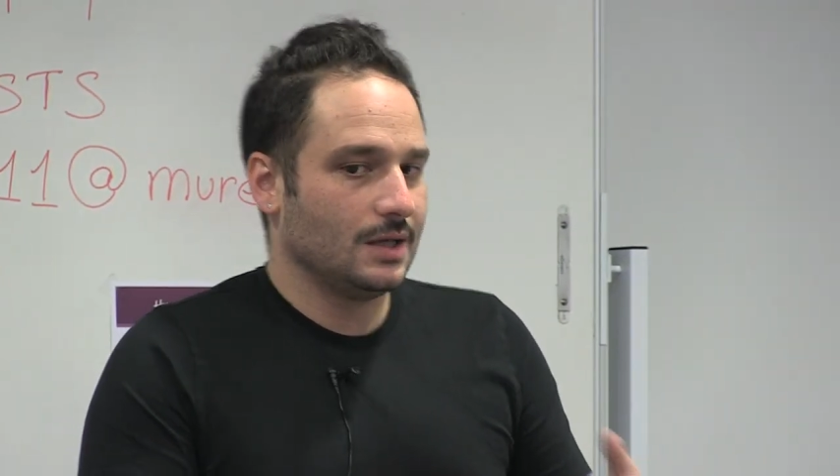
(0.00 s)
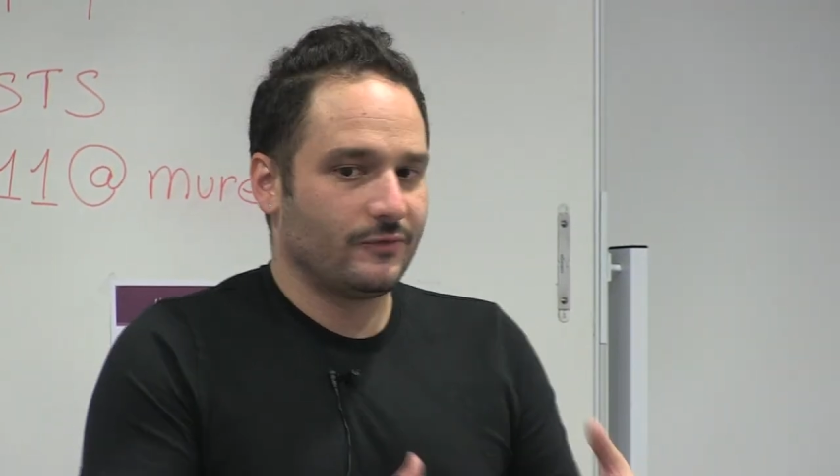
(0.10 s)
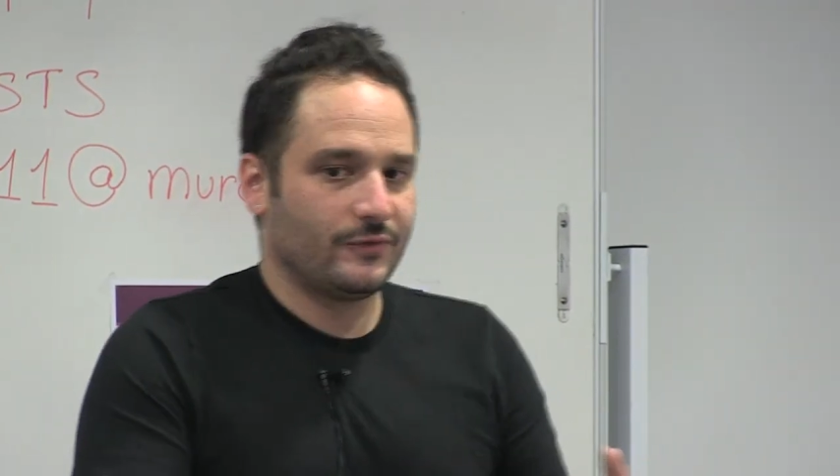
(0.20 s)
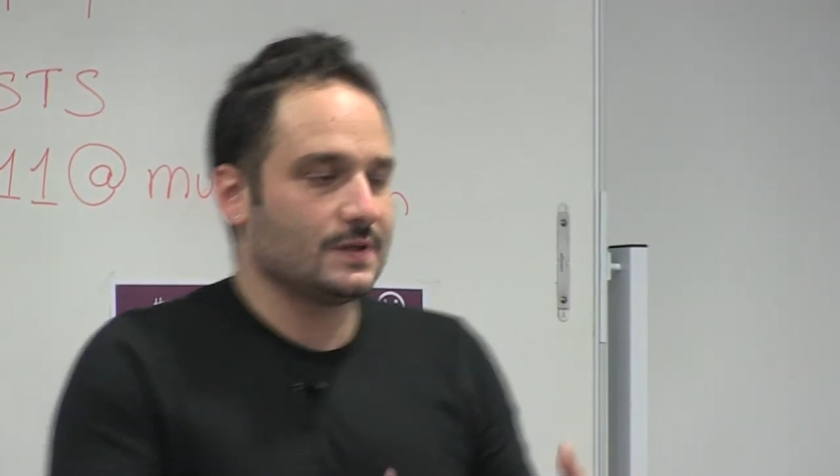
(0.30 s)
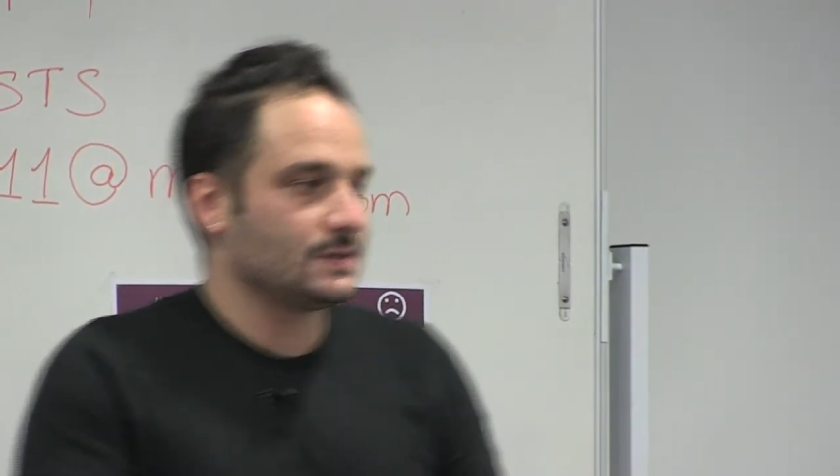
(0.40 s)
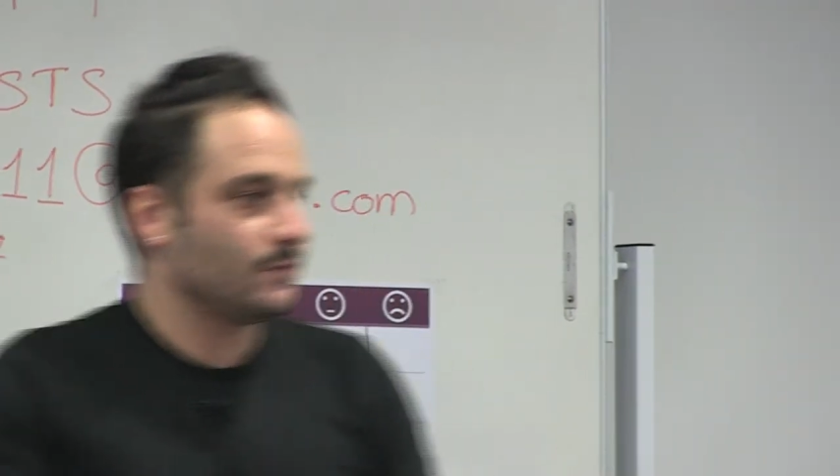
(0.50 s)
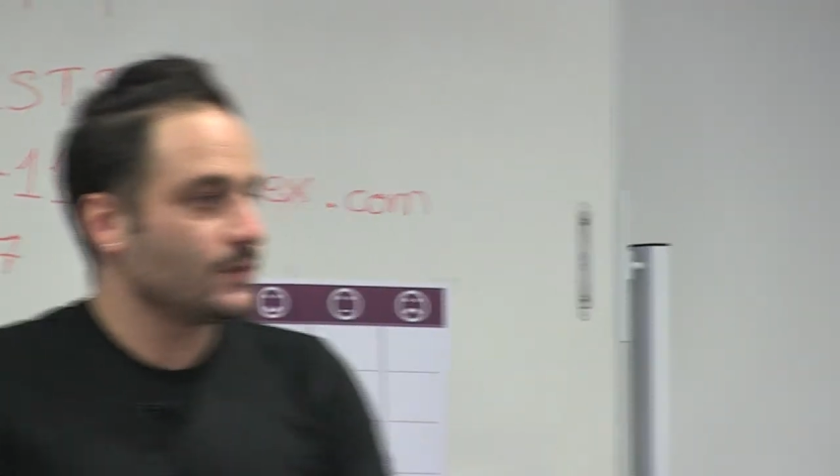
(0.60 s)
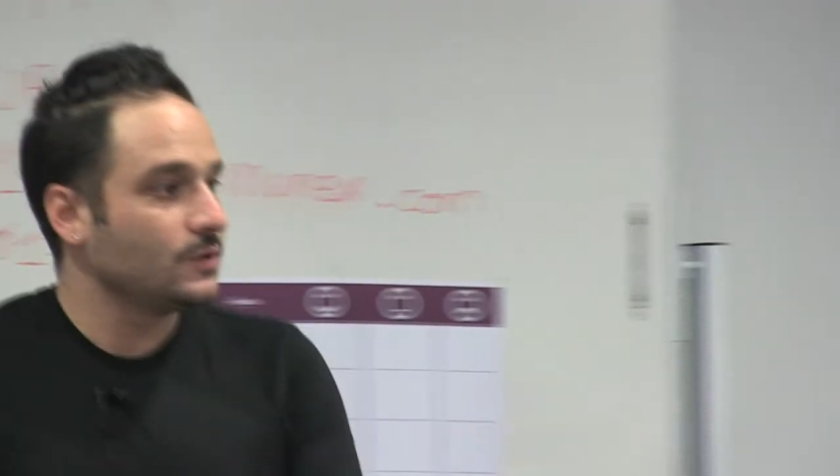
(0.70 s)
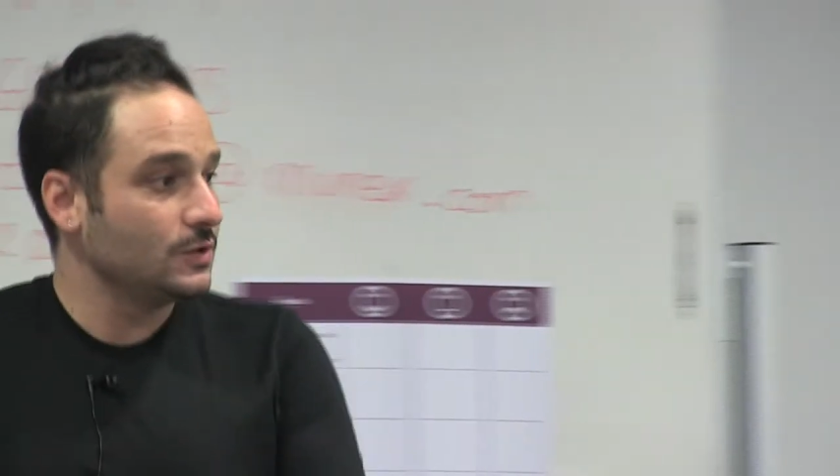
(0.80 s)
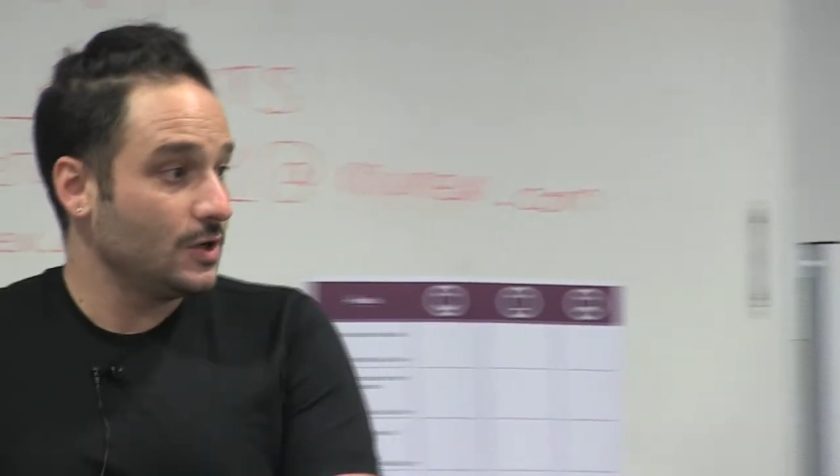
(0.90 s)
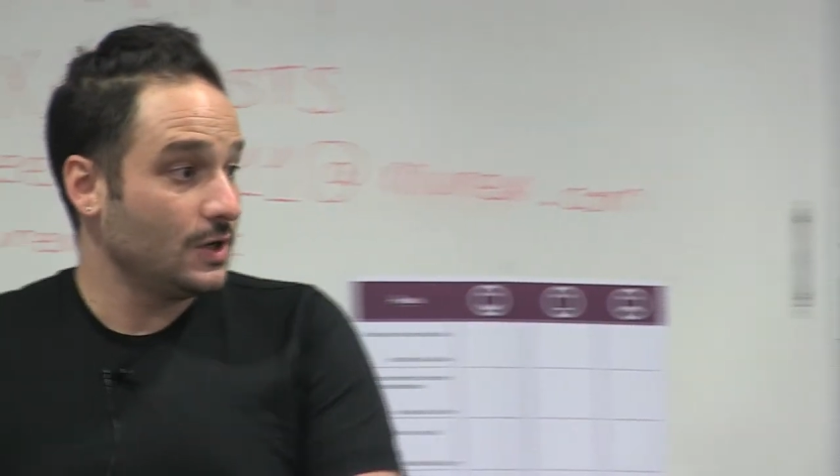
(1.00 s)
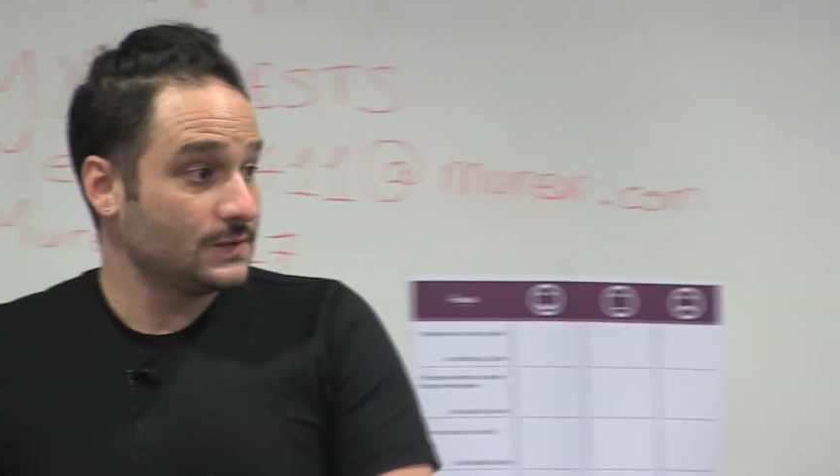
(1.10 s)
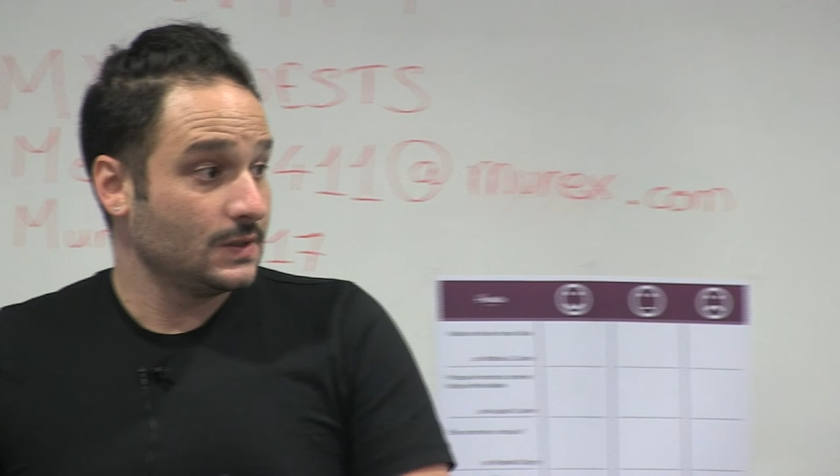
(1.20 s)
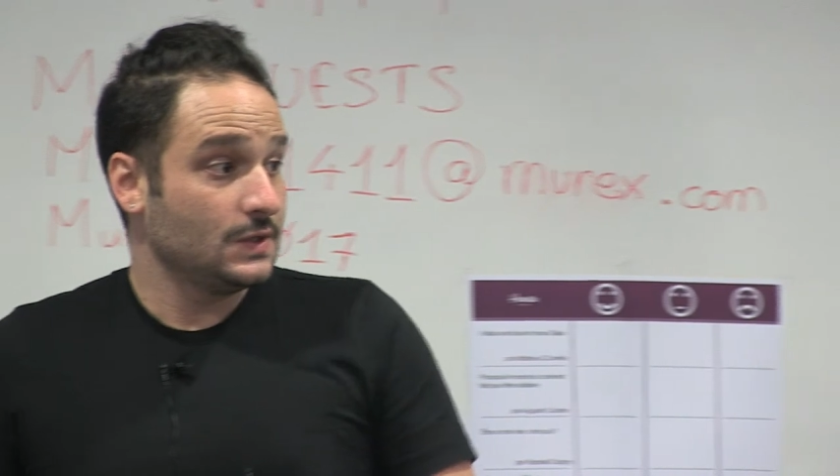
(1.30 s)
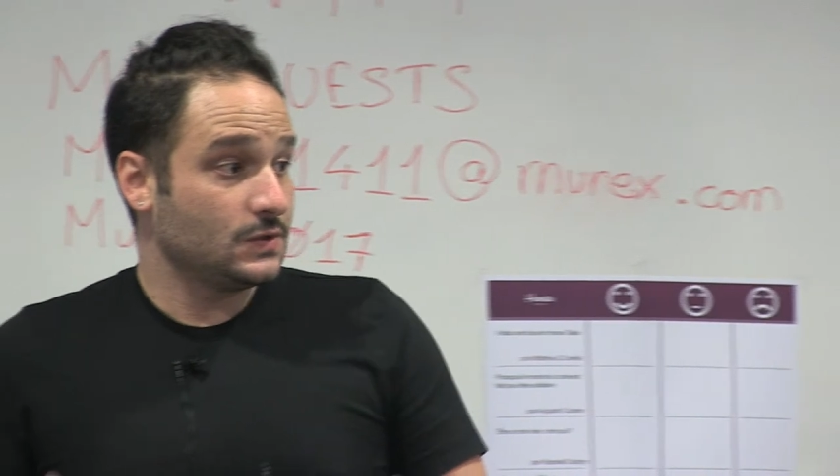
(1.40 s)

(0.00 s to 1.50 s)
If it's for the good cause.